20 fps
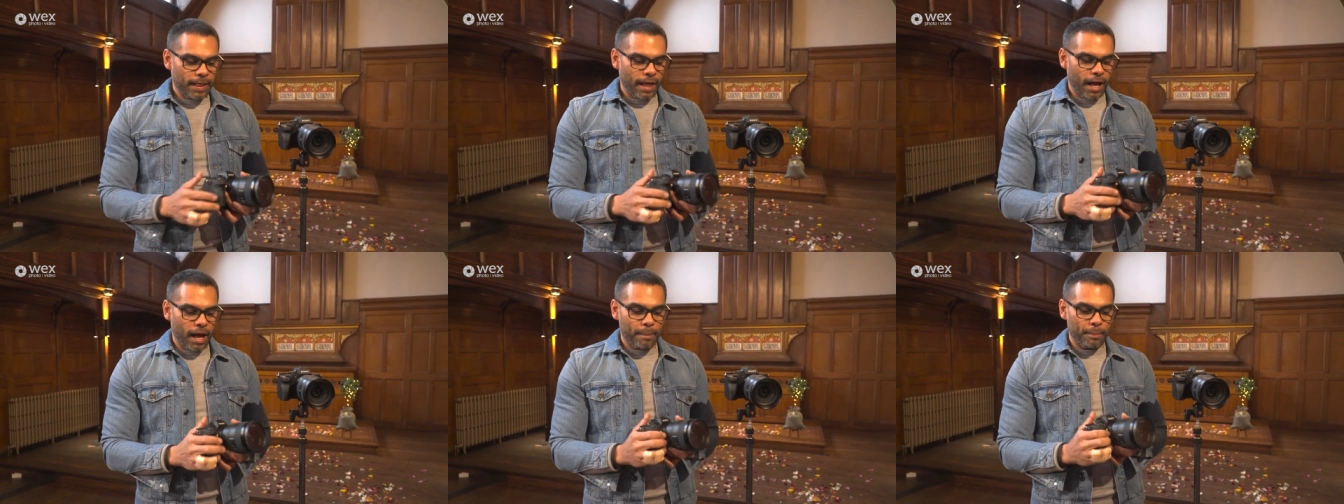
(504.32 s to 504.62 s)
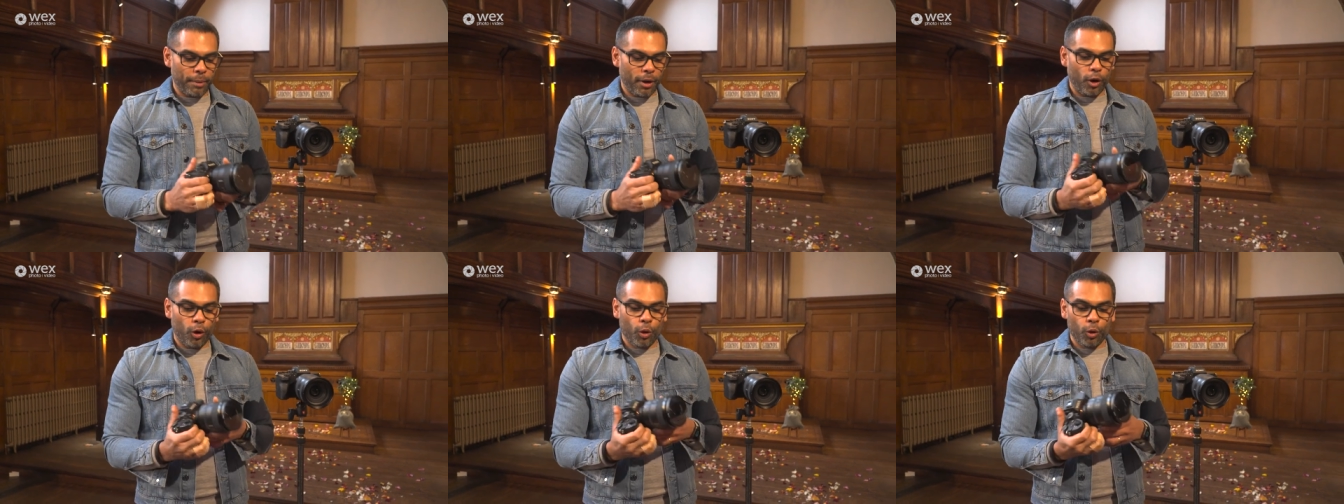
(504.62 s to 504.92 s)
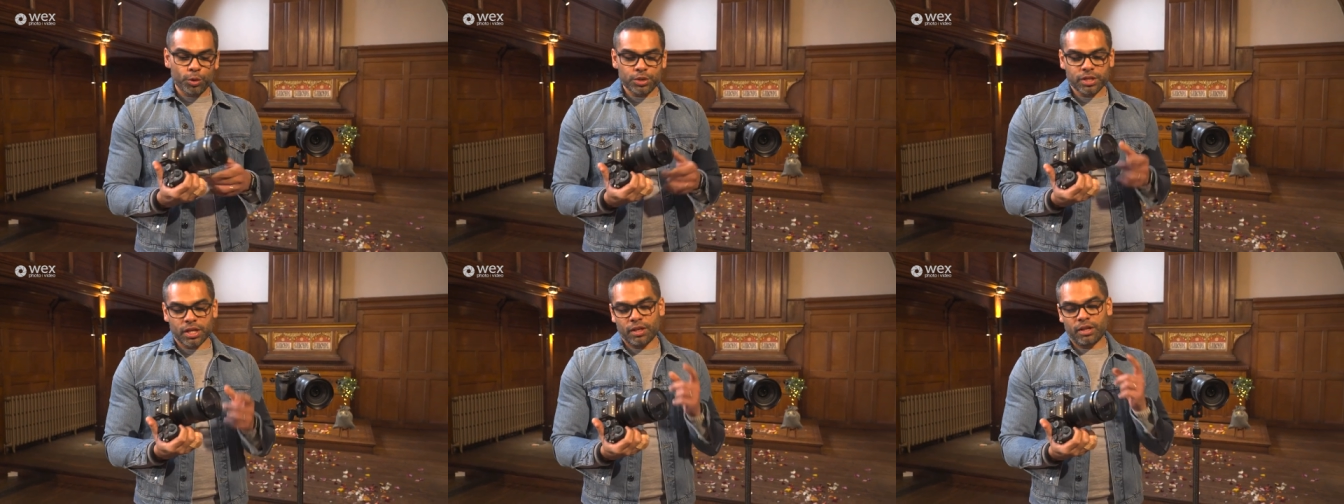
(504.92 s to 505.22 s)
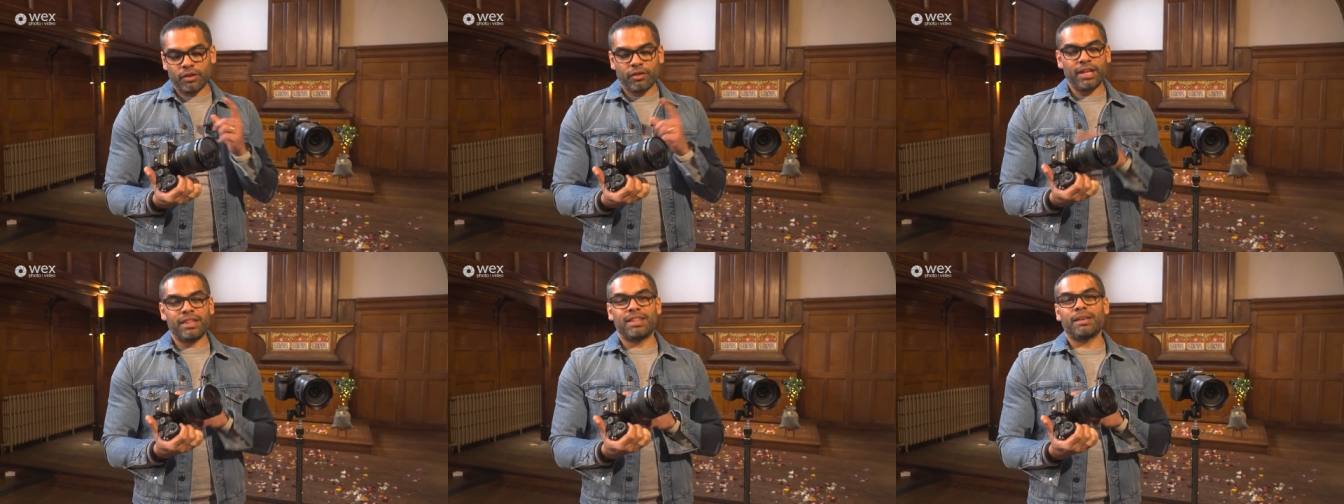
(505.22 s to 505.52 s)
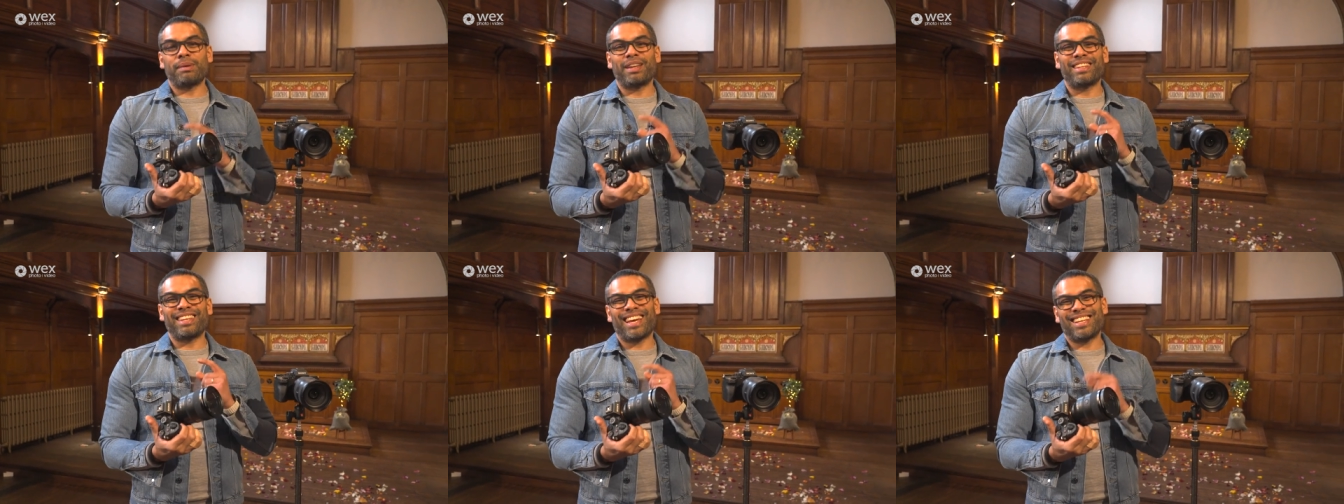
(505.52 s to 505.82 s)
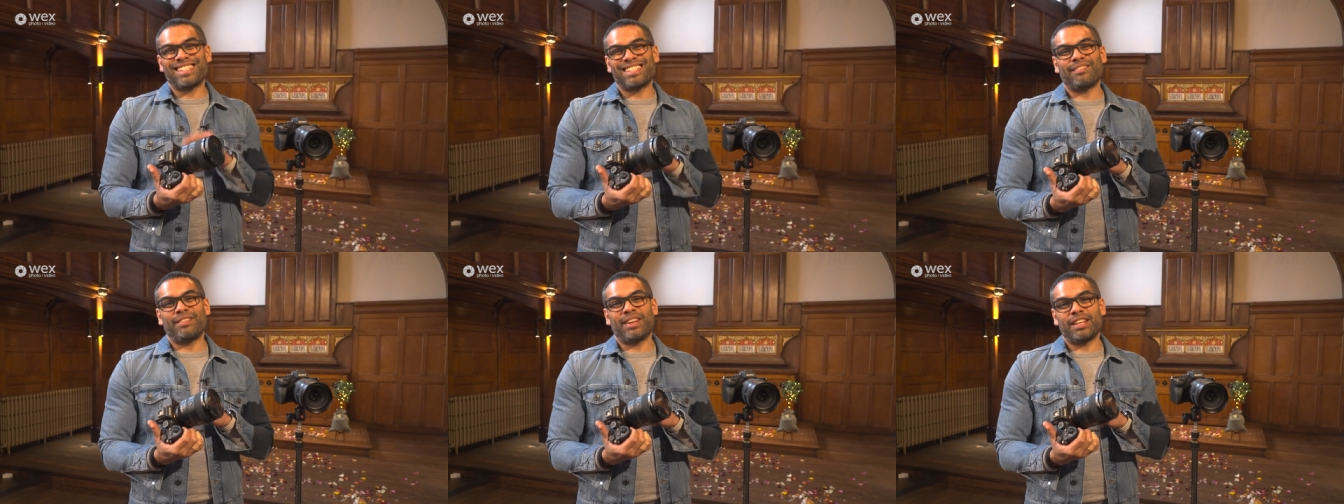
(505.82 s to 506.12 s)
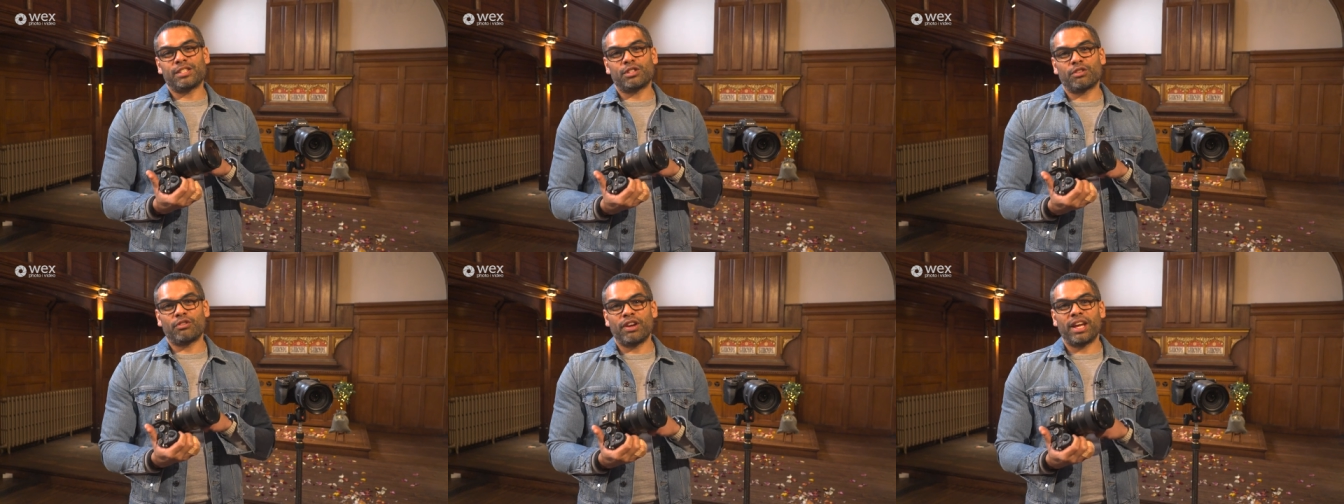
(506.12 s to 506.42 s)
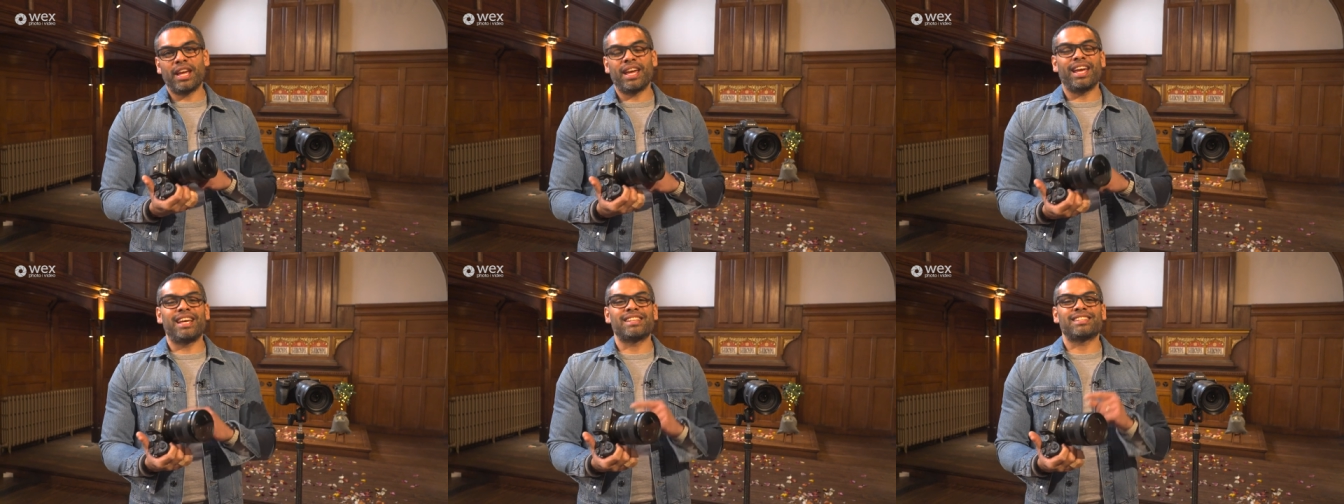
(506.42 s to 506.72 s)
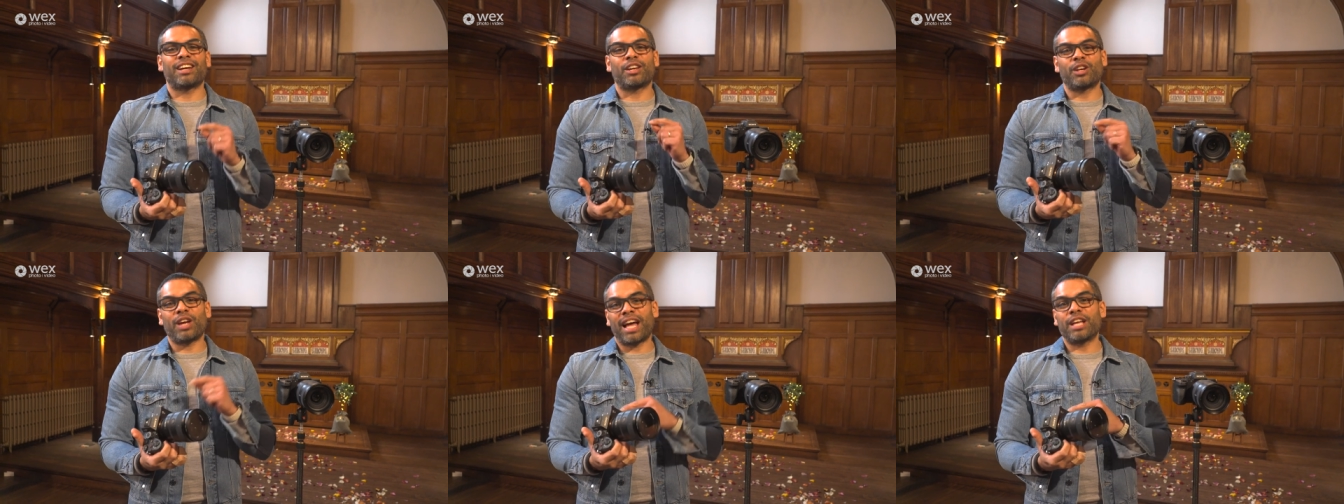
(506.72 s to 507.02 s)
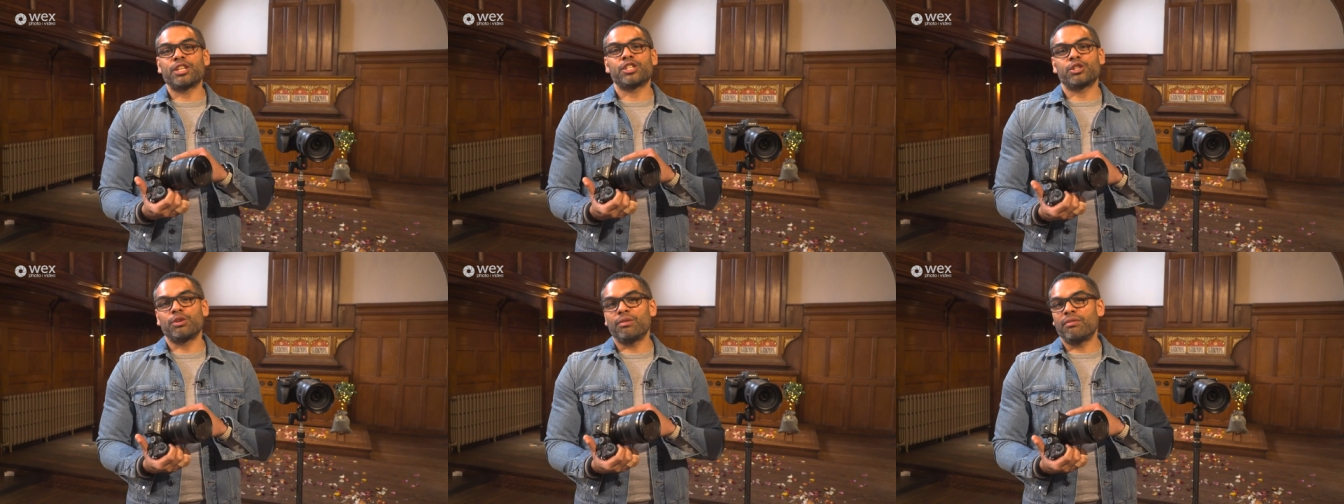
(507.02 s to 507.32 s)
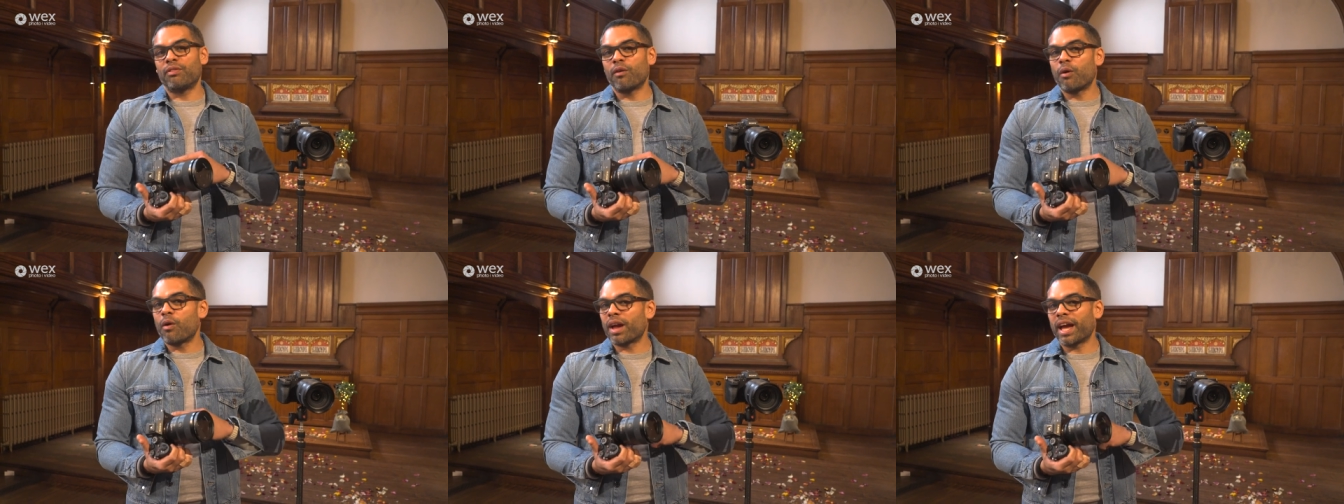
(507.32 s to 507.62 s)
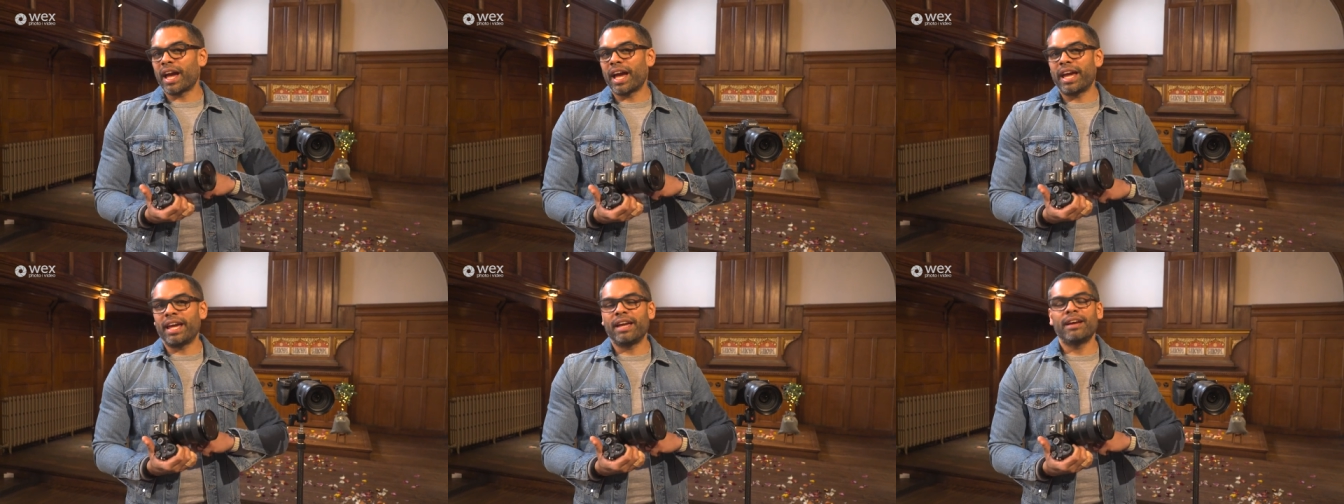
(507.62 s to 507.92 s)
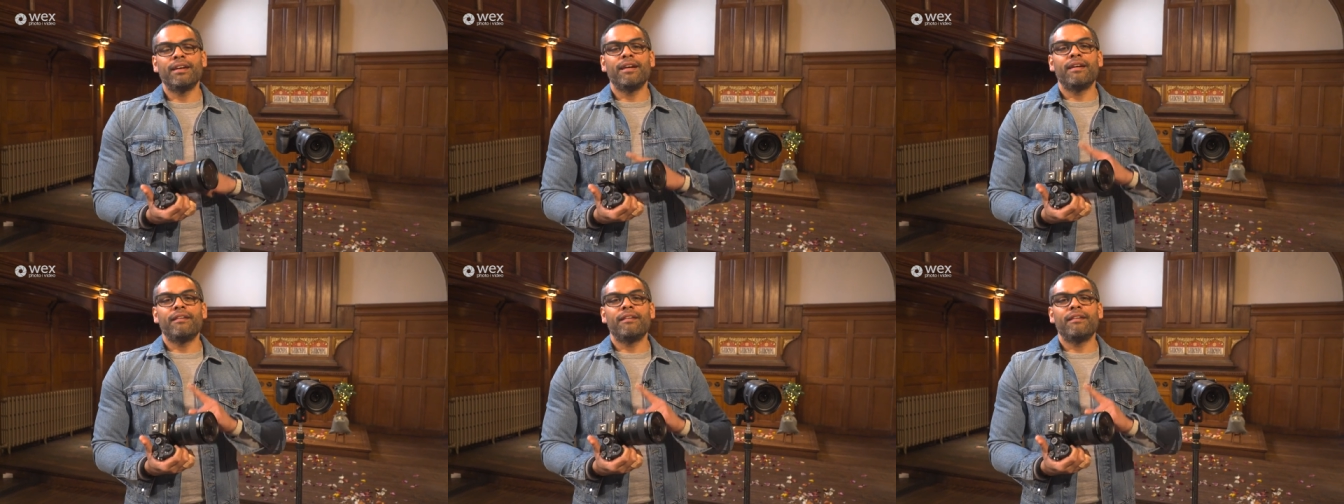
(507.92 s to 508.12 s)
Um, also, the great thing about the A7S III is I can shoot 4K